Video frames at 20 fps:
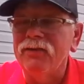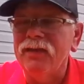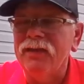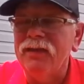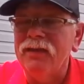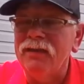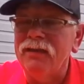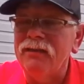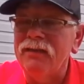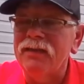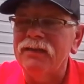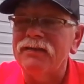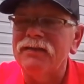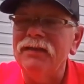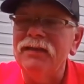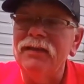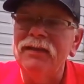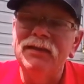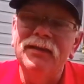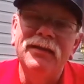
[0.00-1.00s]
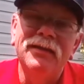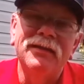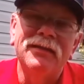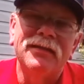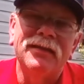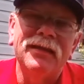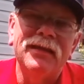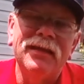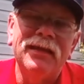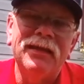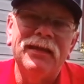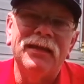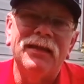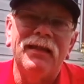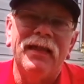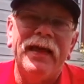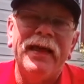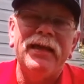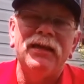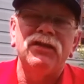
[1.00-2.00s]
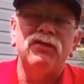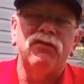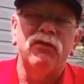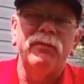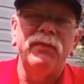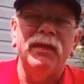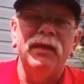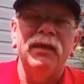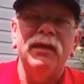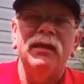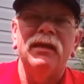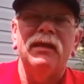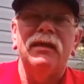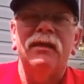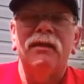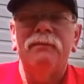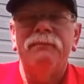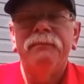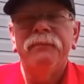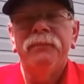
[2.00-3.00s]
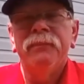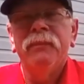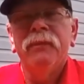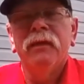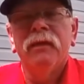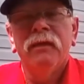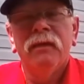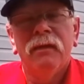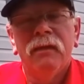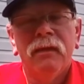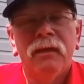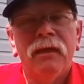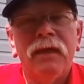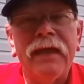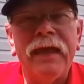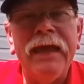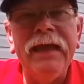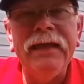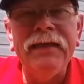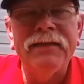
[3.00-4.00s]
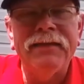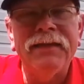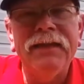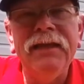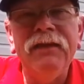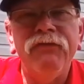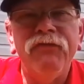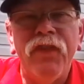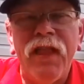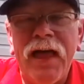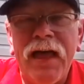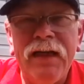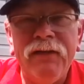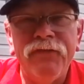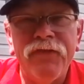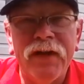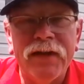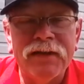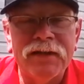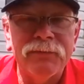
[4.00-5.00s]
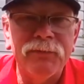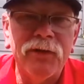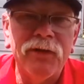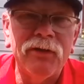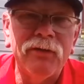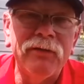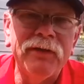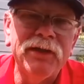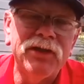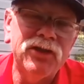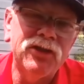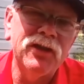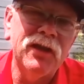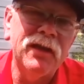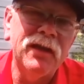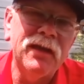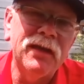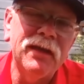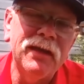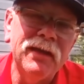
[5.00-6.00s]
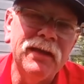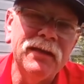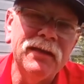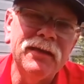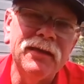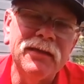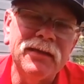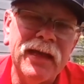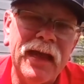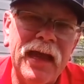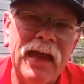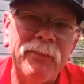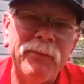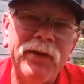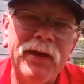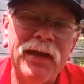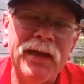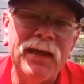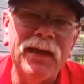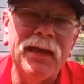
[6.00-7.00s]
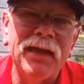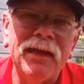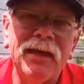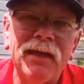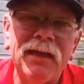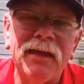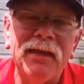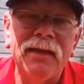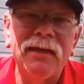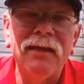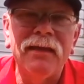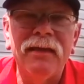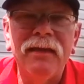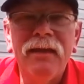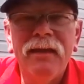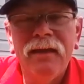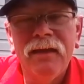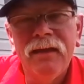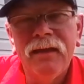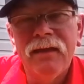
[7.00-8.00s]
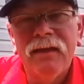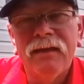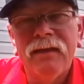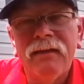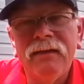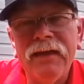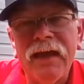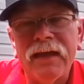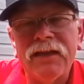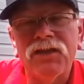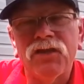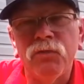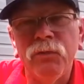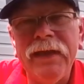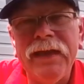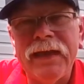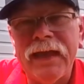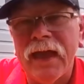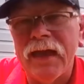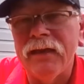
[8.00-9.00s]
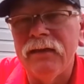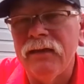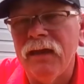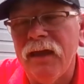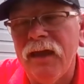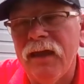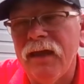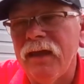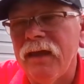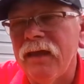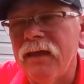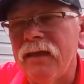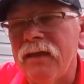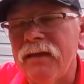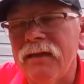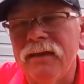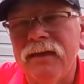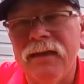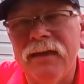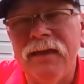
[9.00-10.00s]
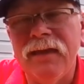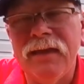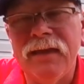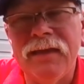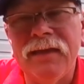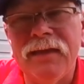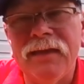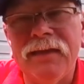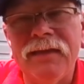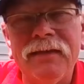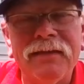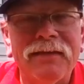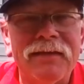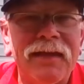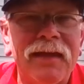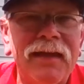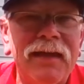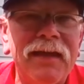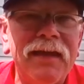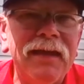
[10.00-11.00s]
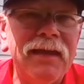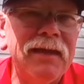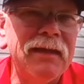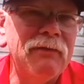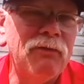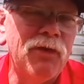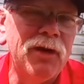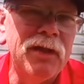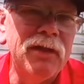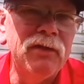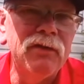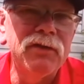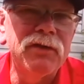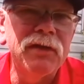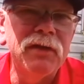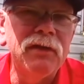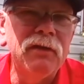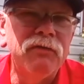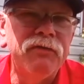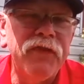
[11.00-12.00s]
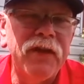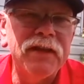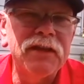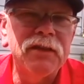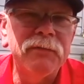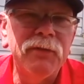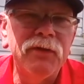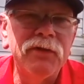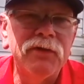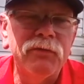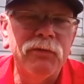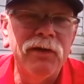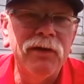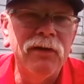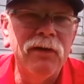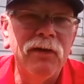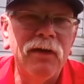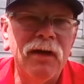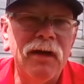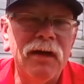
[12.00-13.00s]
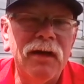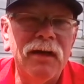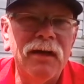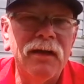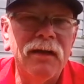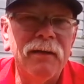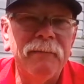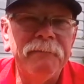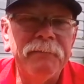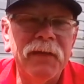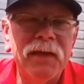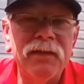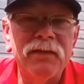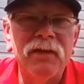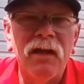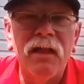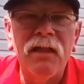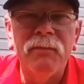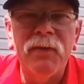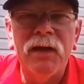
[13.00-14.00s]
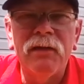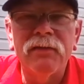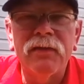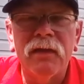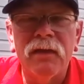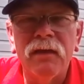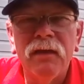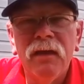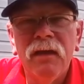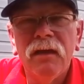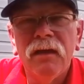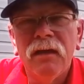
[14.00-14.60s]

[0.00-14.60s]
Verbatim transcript: this is the glass from the uh, Kingsley Fly Festival which uh, is happening uh, next weekend and it is a one of those little festivals where uh, it's all about the